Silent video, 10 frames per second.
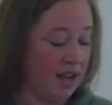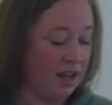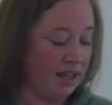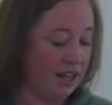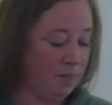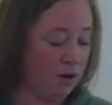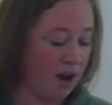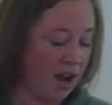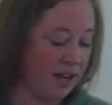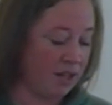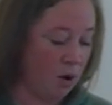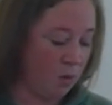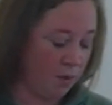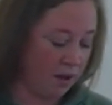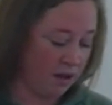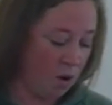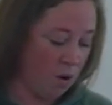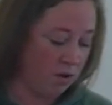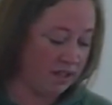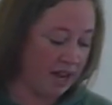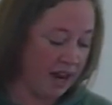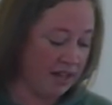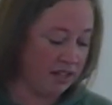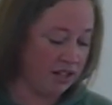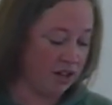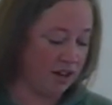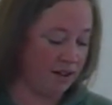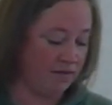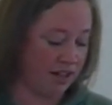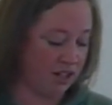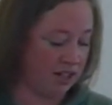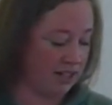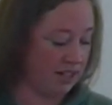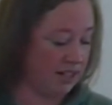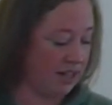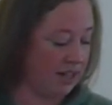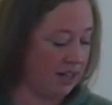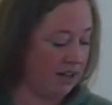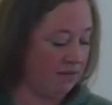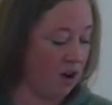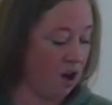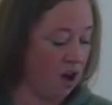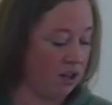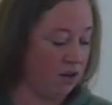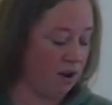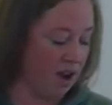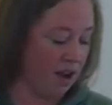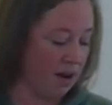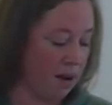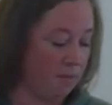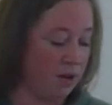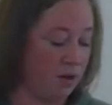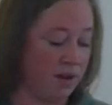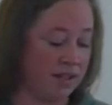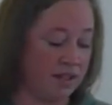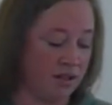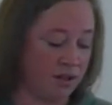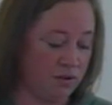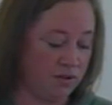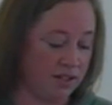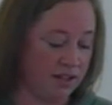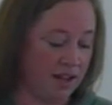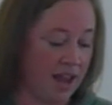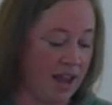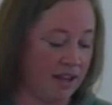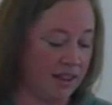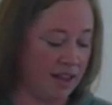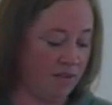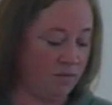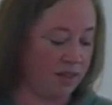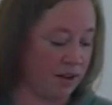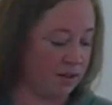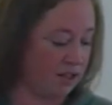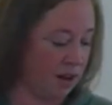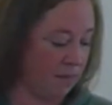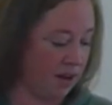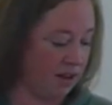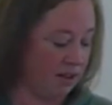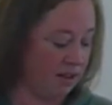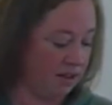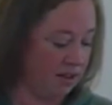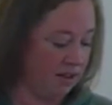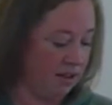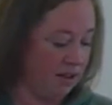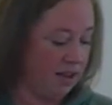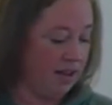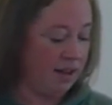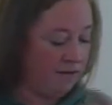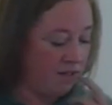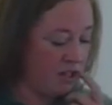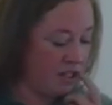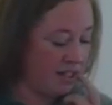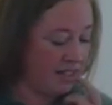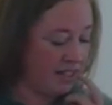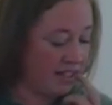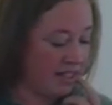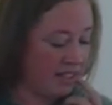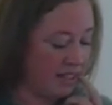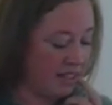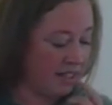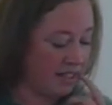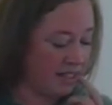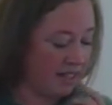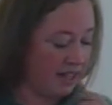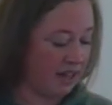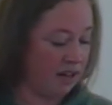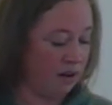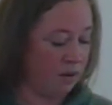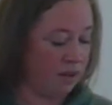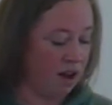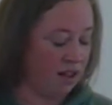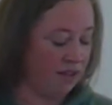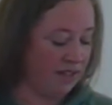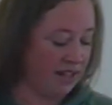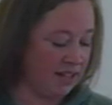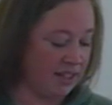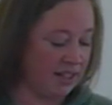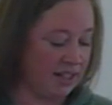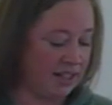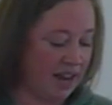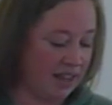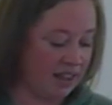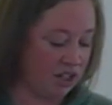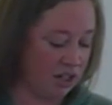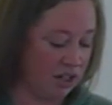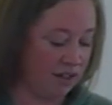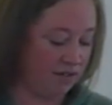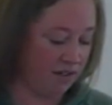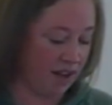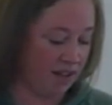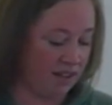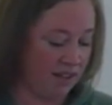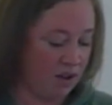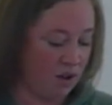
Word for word: Keep your eyes open, hold tight to your convictions, give it all you got, be resolute and love without stopping. Ephesians 6, 16. With all of these, take the shield of faith,